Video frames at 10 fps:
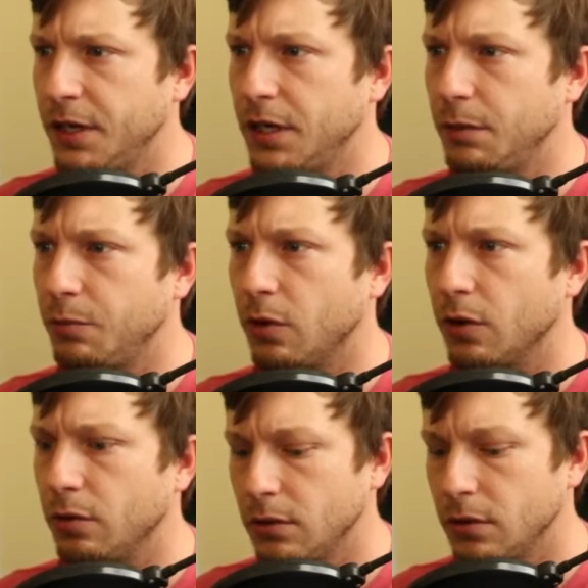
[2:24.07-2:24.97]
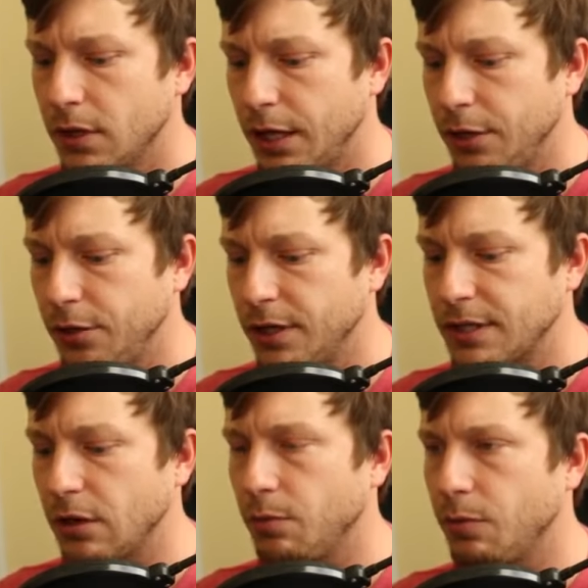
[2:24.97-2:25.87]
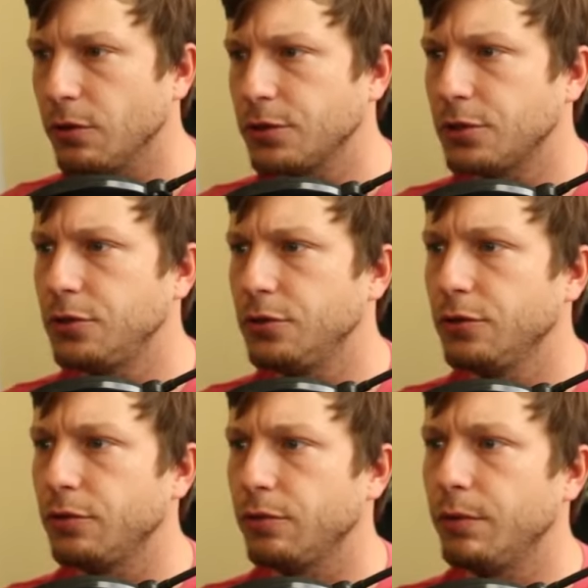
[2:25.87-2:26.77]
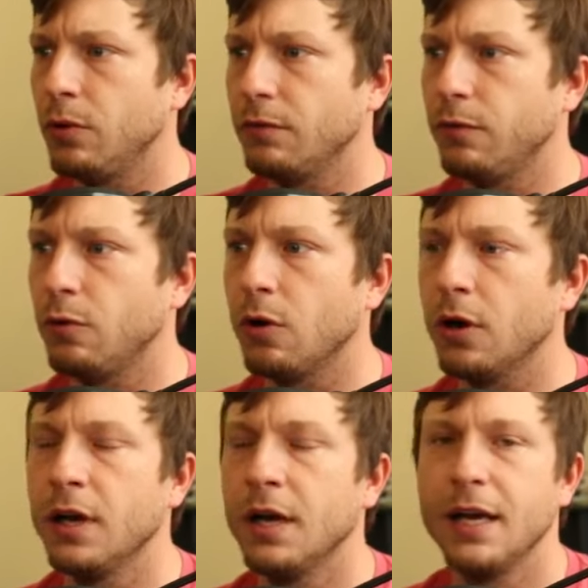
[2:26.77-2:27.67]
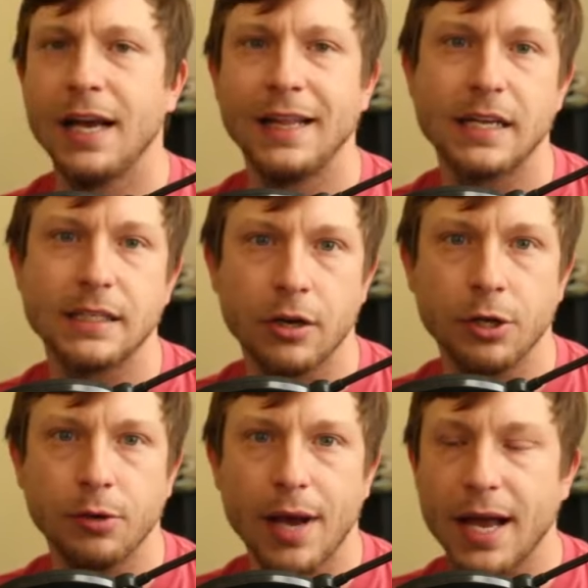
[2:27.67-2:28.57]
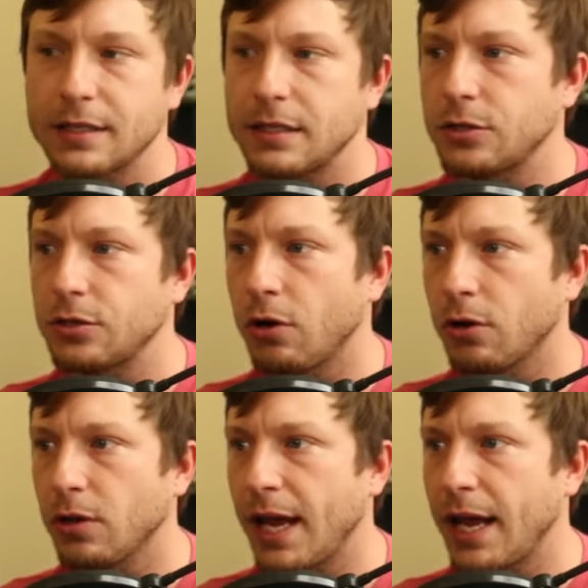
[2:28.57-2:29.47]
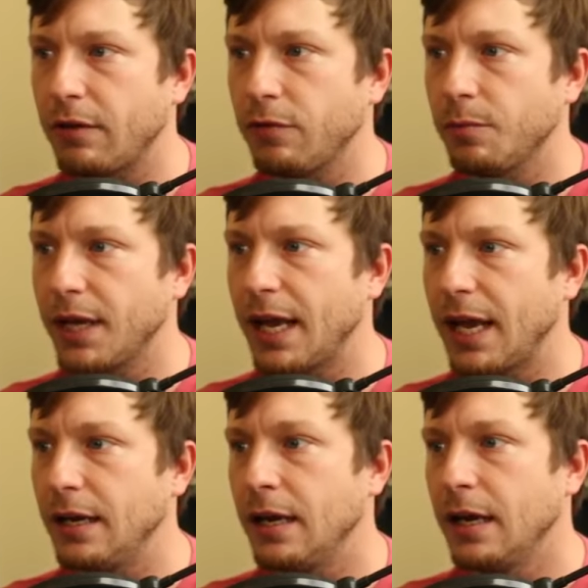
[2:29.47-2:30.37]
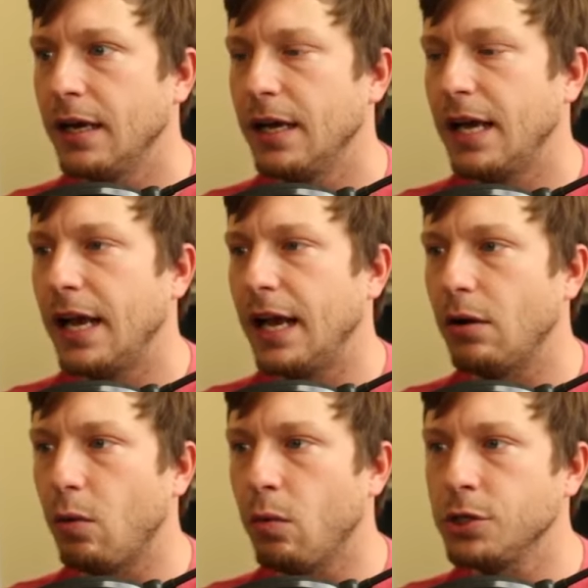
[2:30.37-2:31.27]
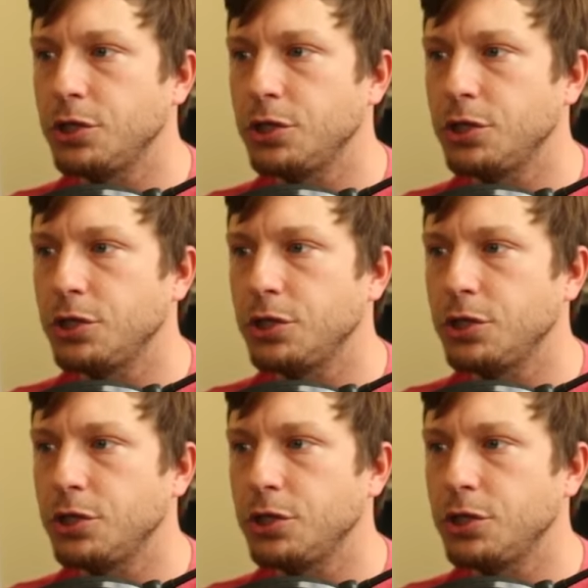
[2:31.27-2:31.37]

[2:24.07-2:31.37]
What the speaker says: portal, and you can teleport to 2314, and that's how you access our land from the gate. And once you